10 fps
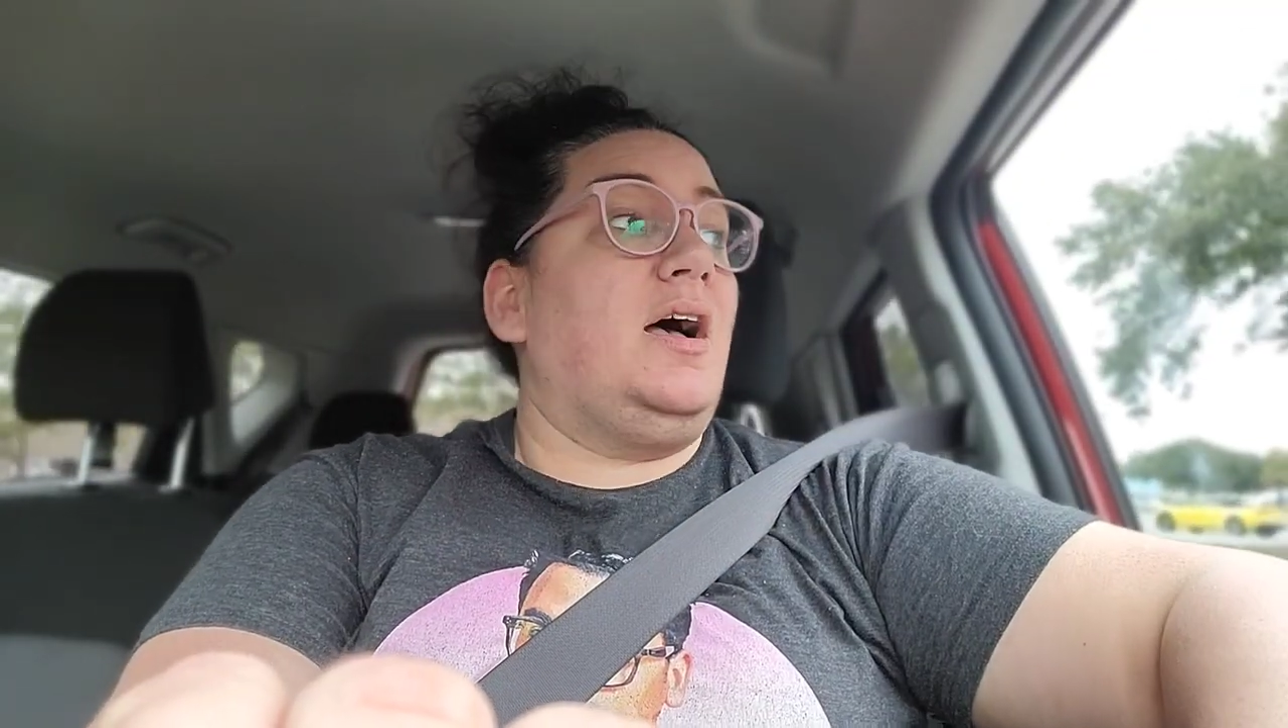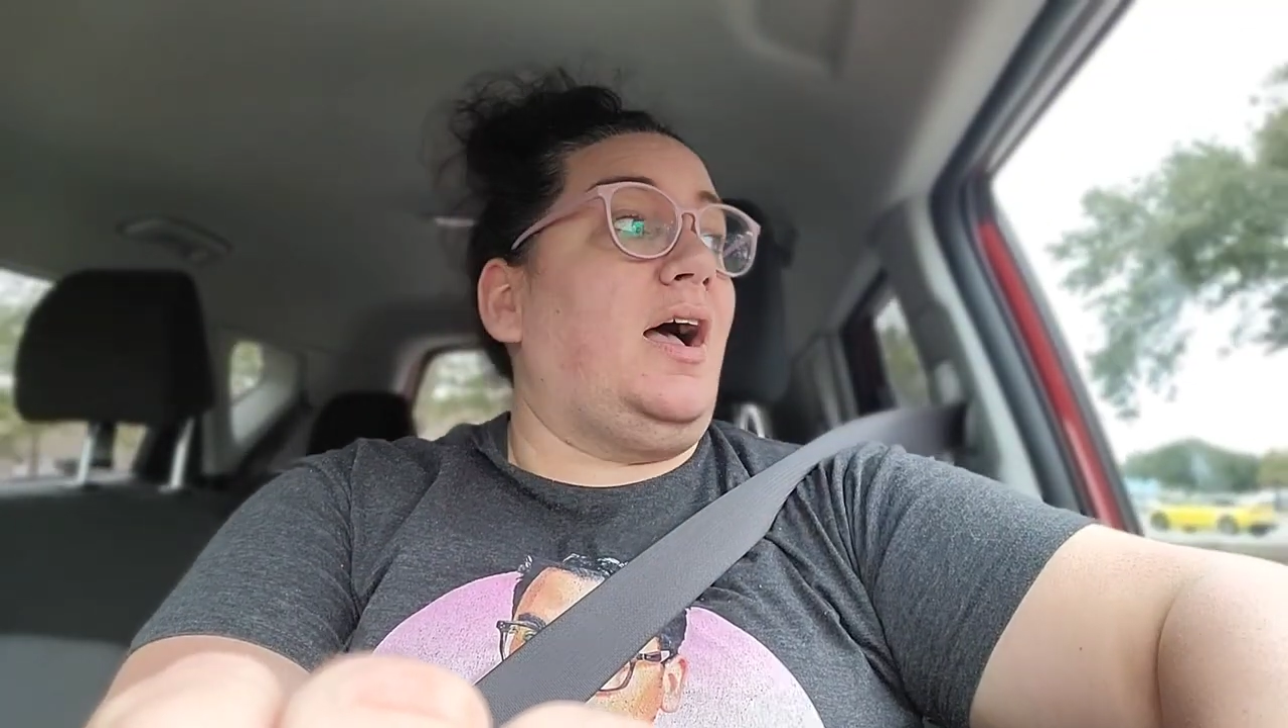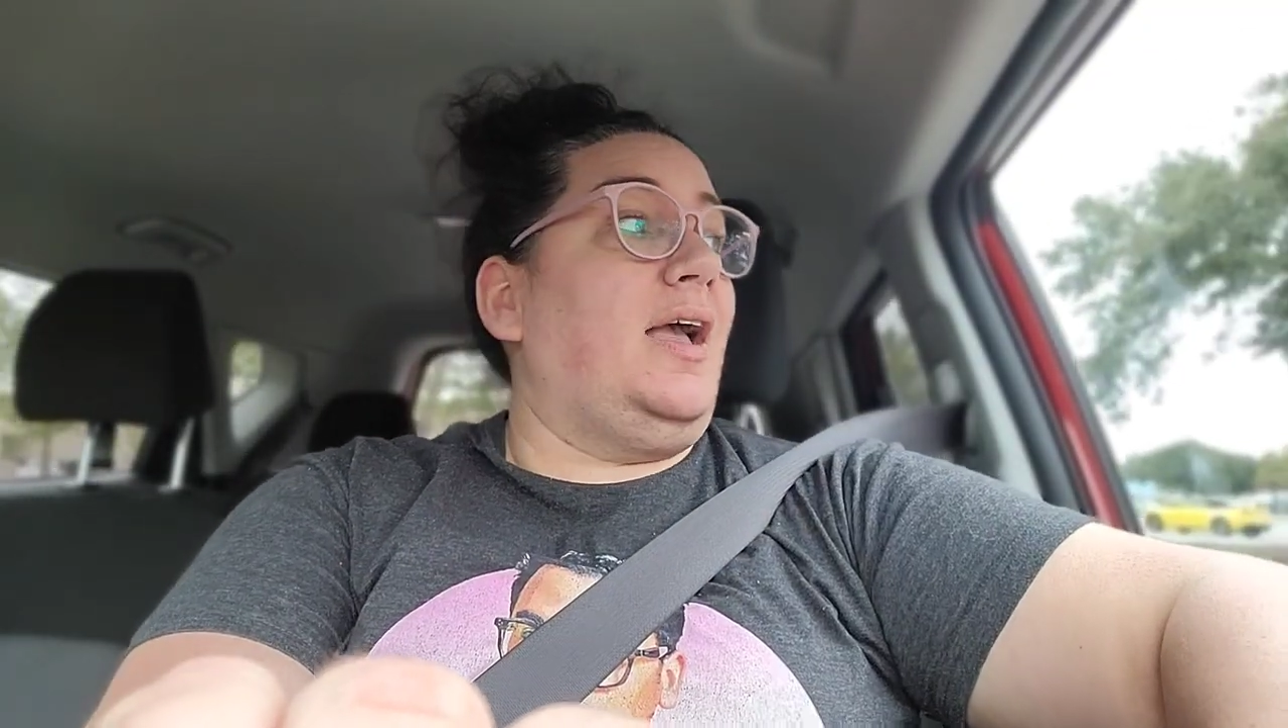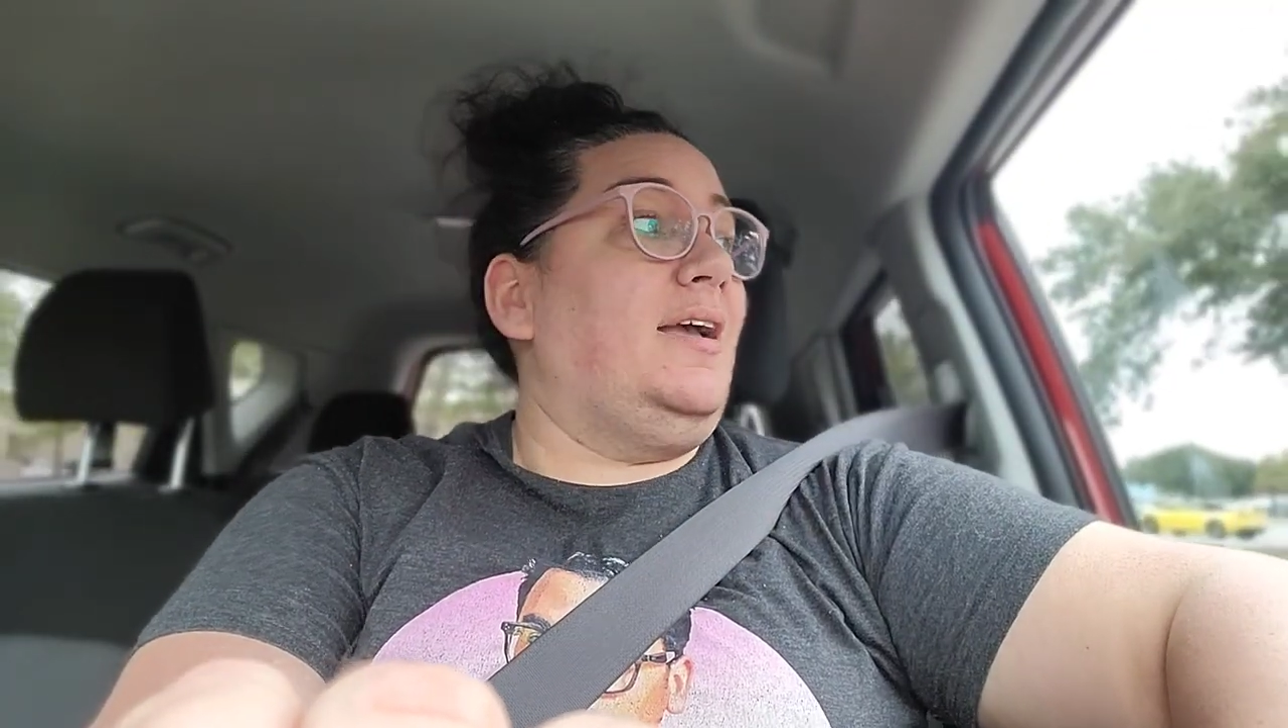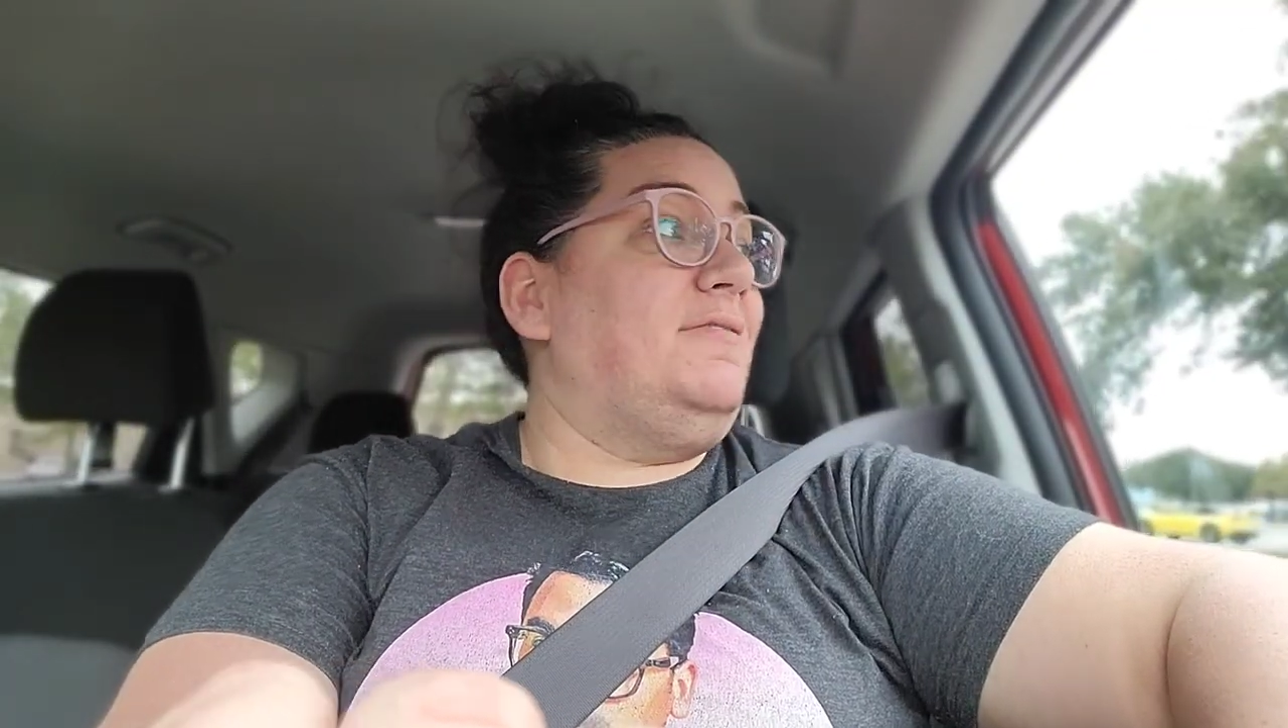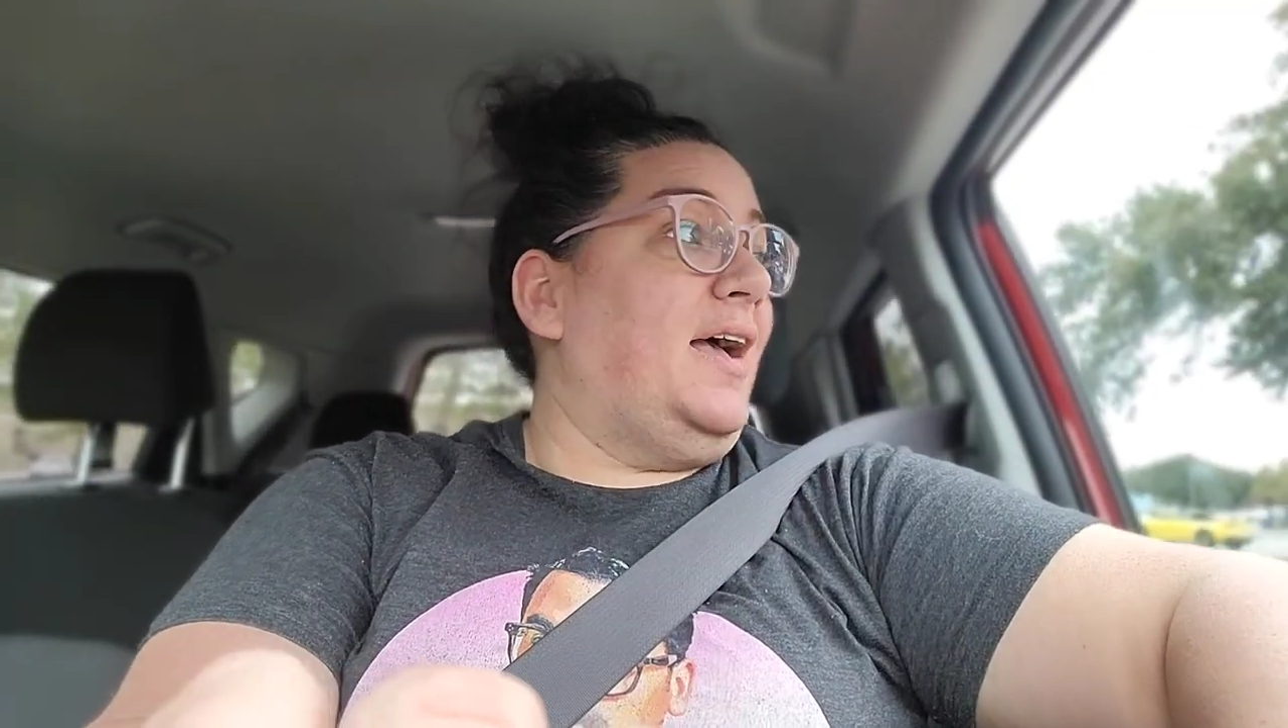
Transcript: I have